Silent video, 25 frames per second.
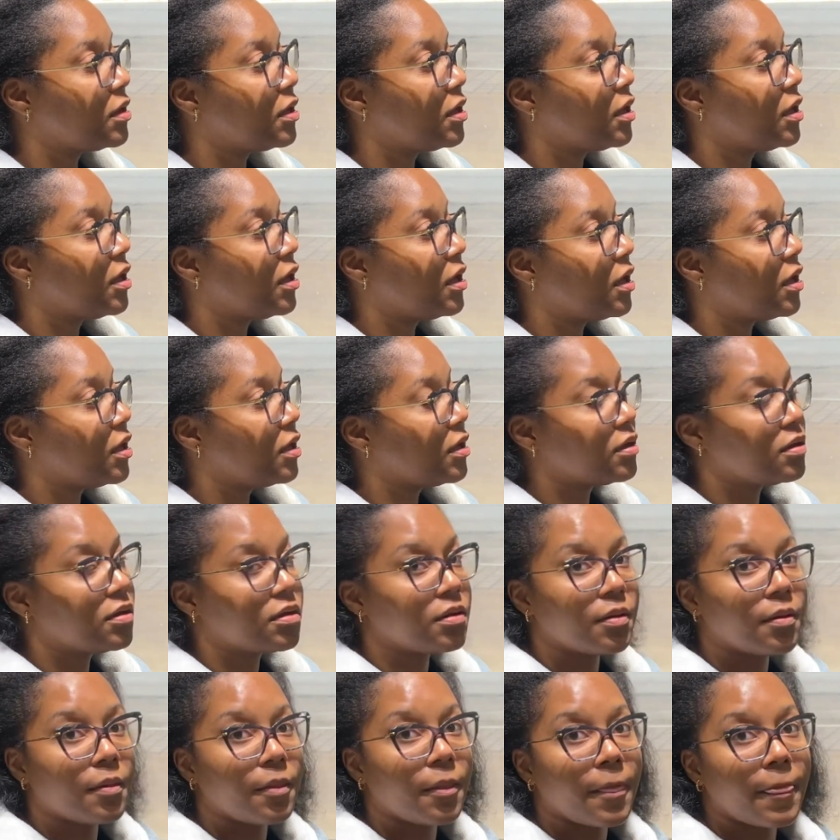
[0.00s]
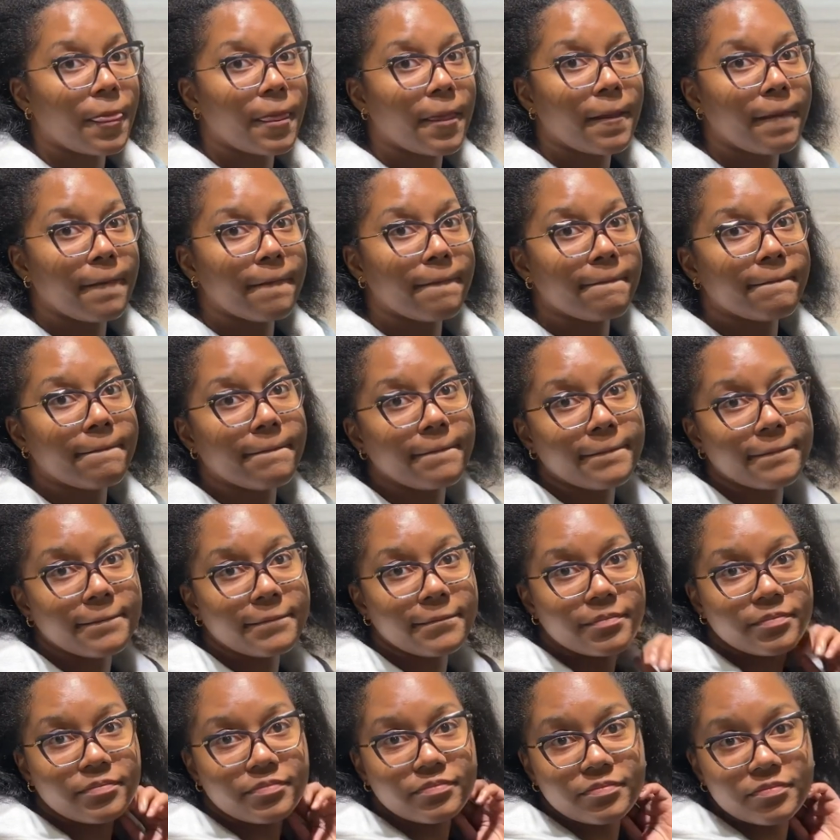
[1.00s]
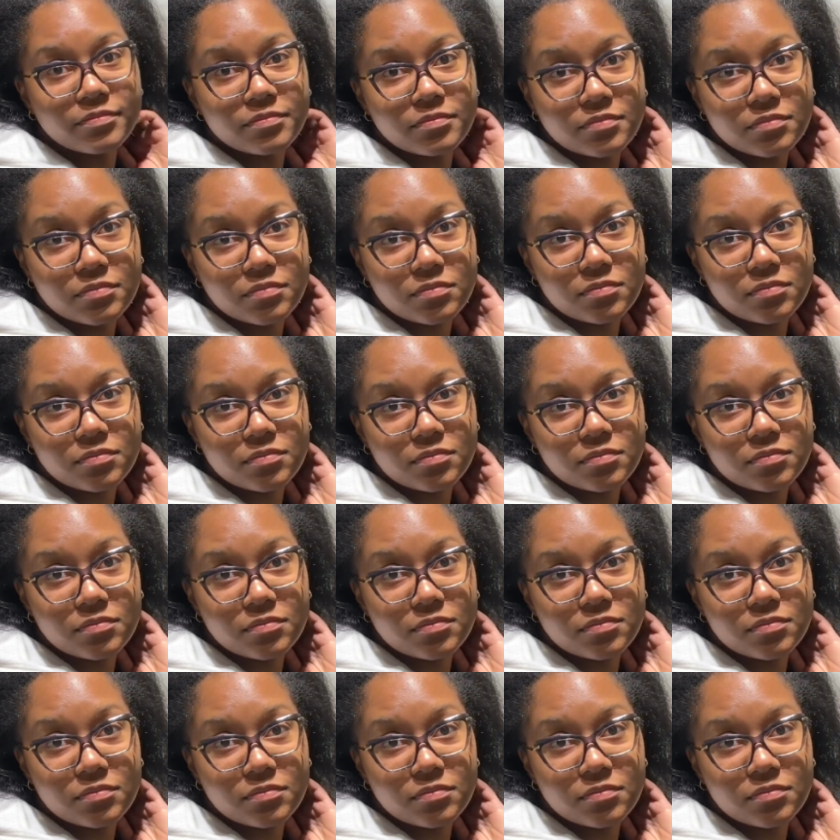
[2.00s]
So can you give us some prices so